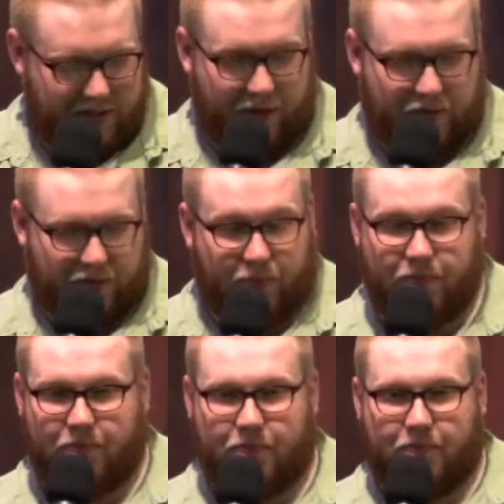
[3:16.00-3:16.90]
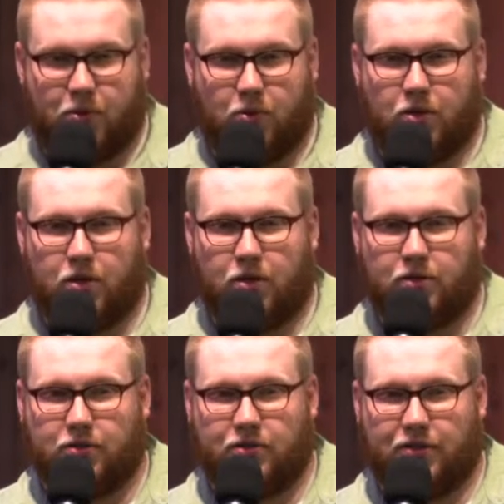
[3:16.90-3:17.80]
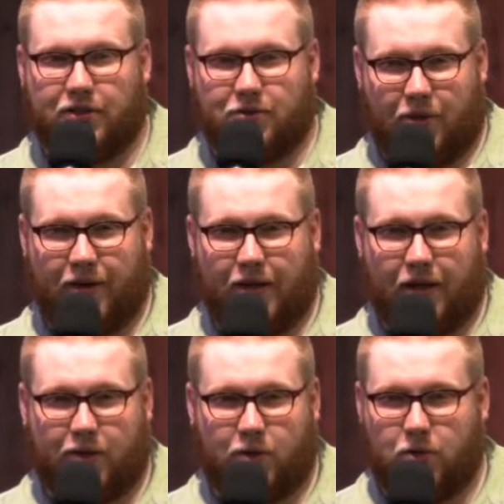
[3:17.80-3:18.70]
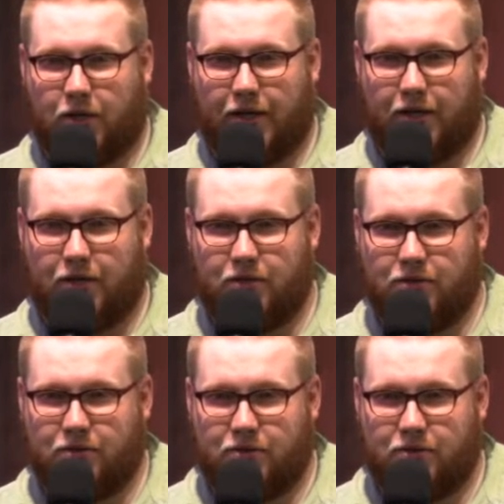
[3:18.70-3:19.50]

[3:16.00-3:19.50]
Cuz I was poor, so I made a lot of Kool-Aid.